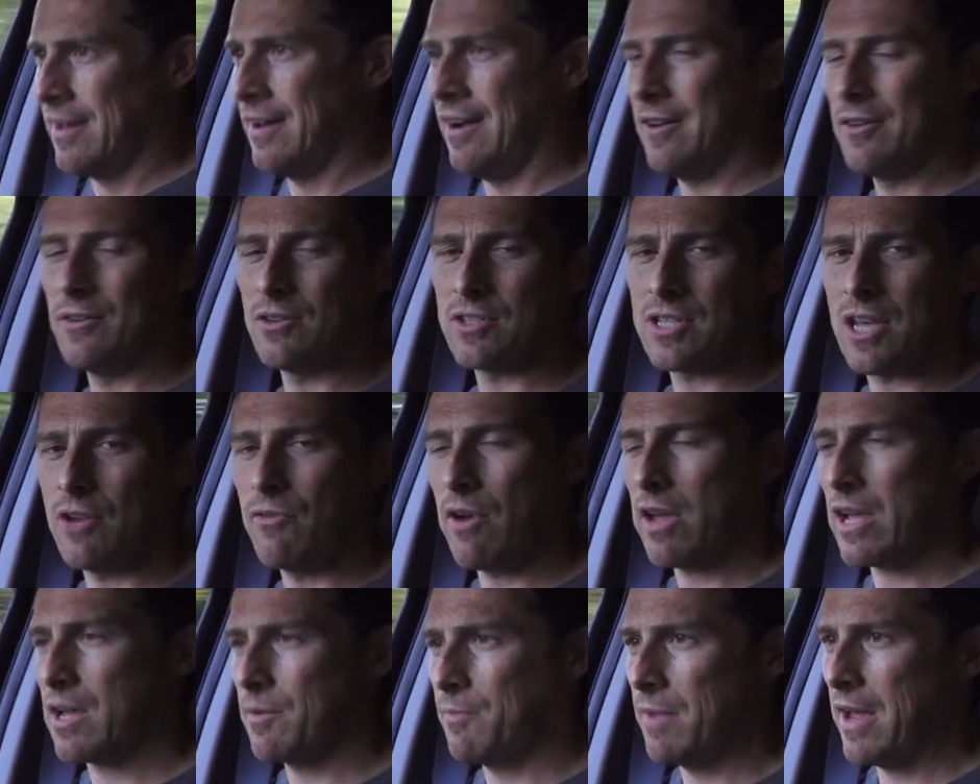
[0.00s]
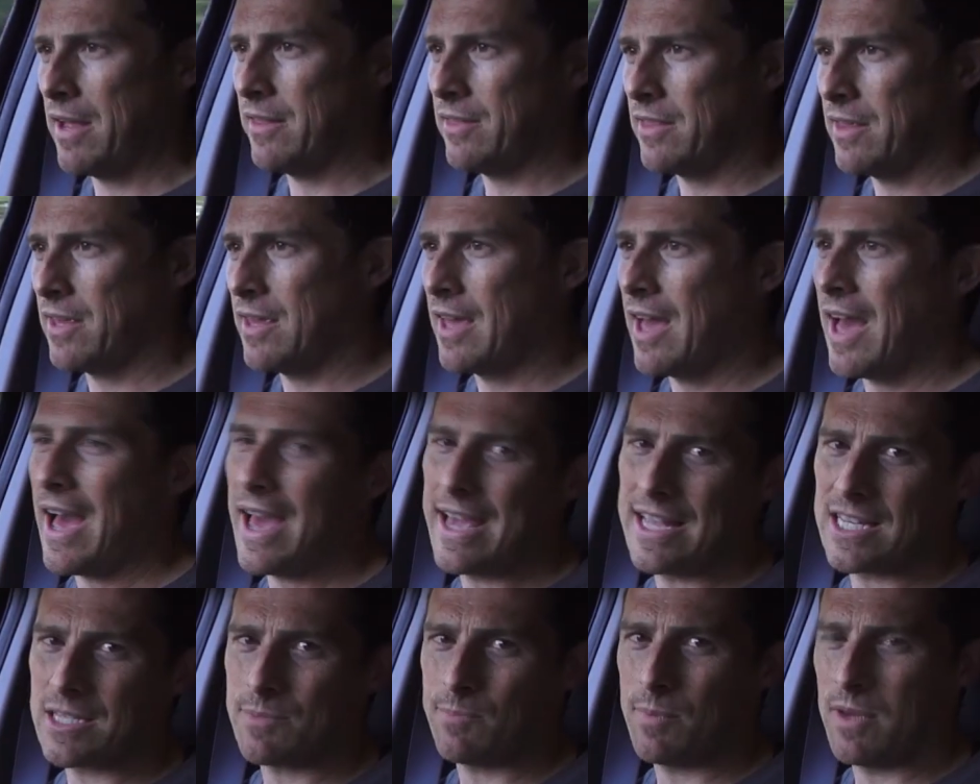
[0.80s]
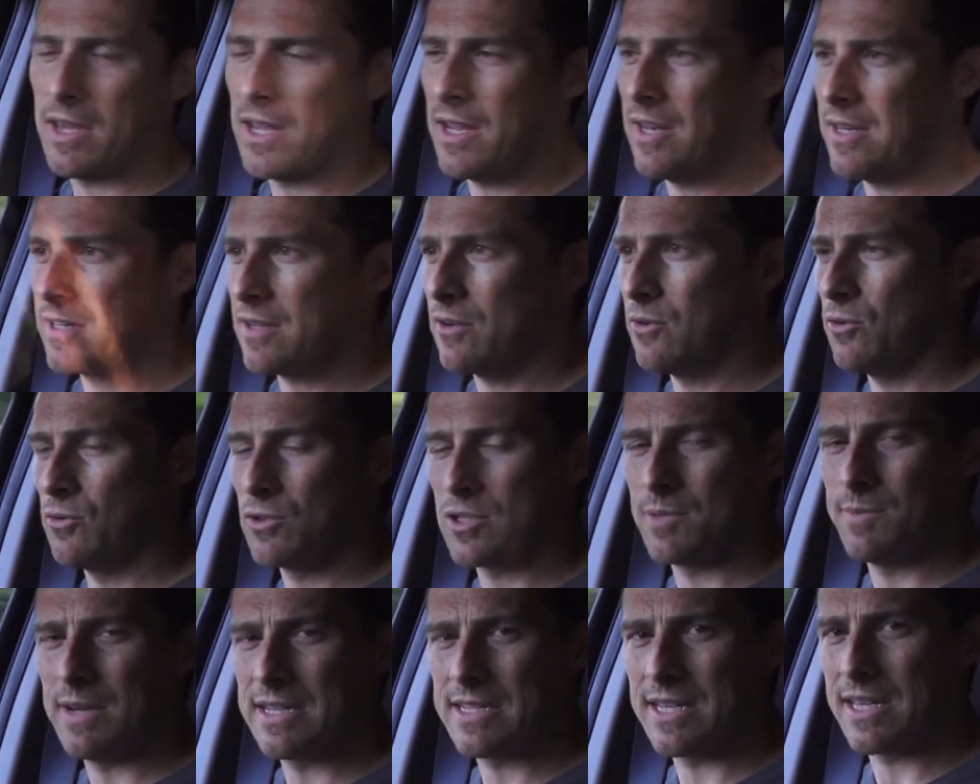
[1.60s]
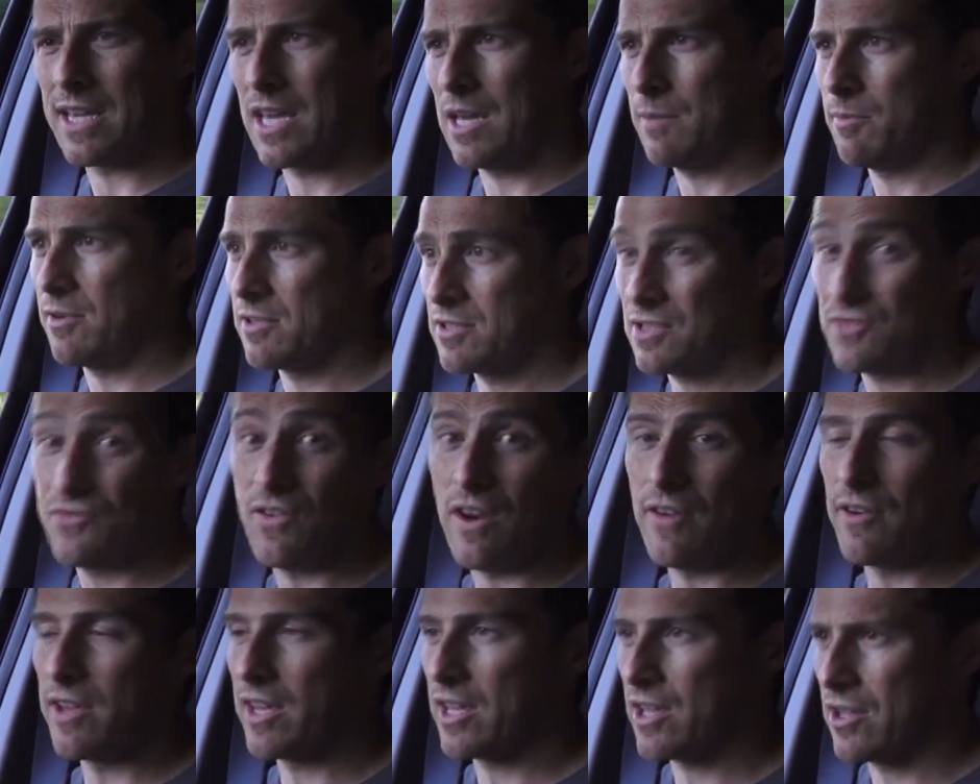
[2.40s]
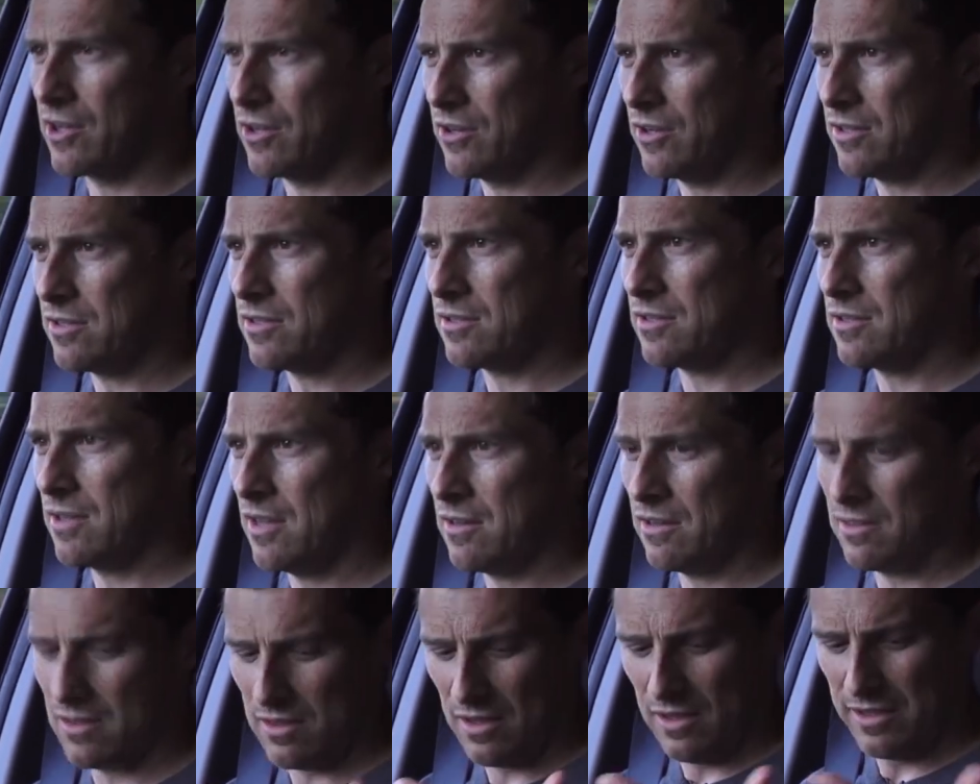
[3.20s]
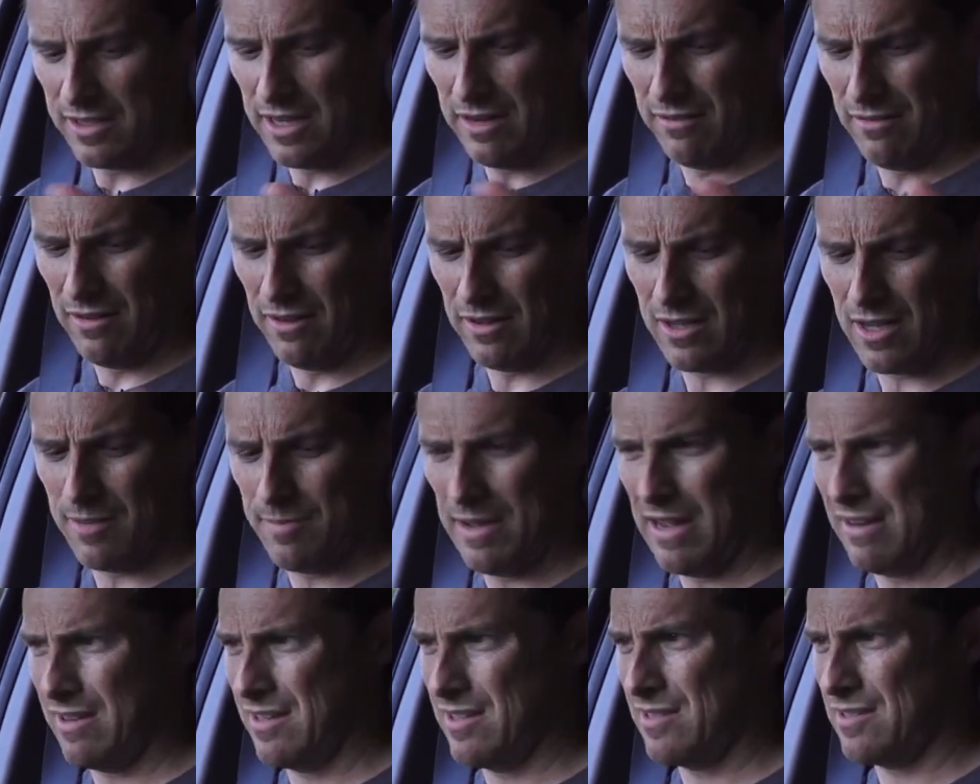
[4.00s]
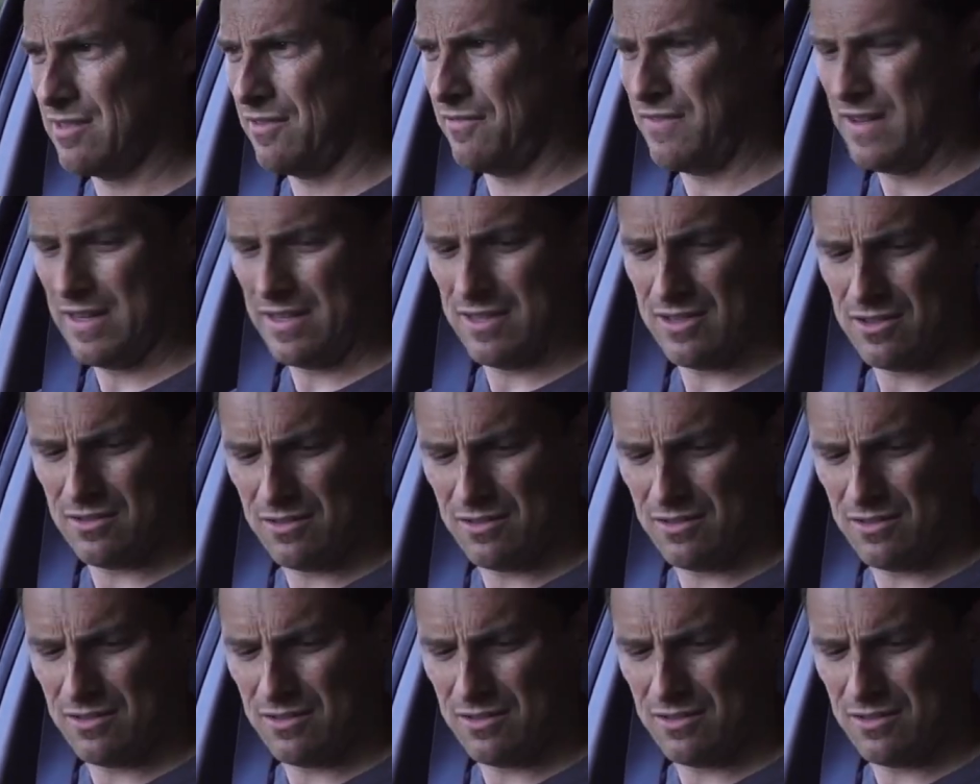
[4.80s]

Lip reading: I'd also recommend the 8-speed automatic gearbox. It's very good. The only thing that I don't like about it is the fact it's